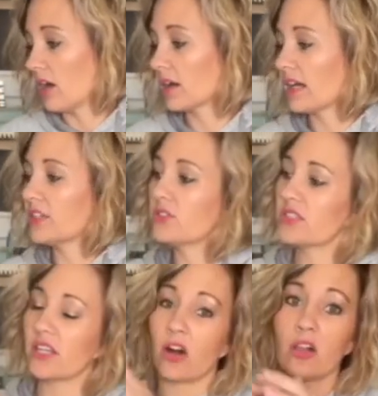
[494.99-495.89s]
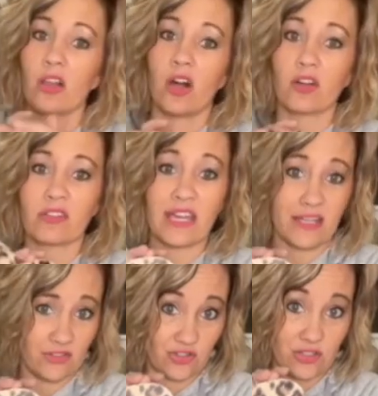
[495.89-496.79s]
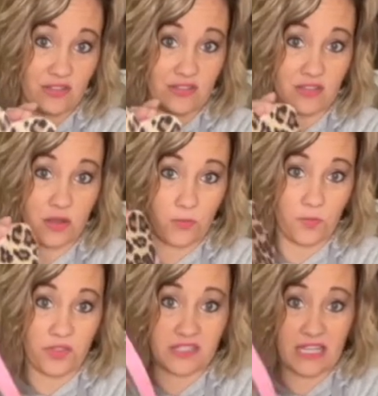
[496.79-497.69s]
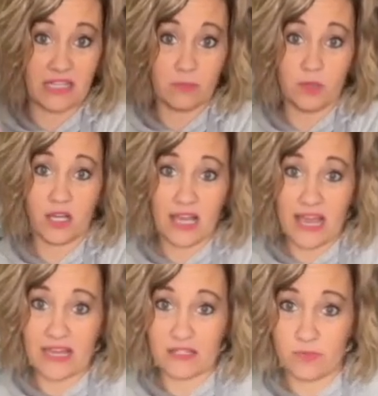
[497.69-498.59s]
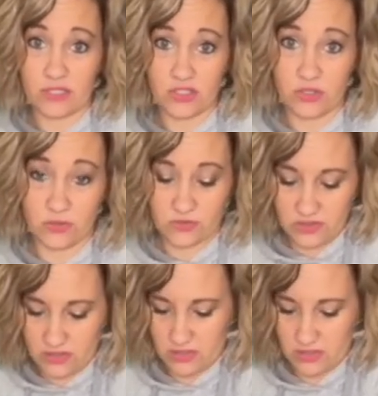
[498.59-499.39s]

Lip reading: I used it all along the edges, so the sanding block has been used.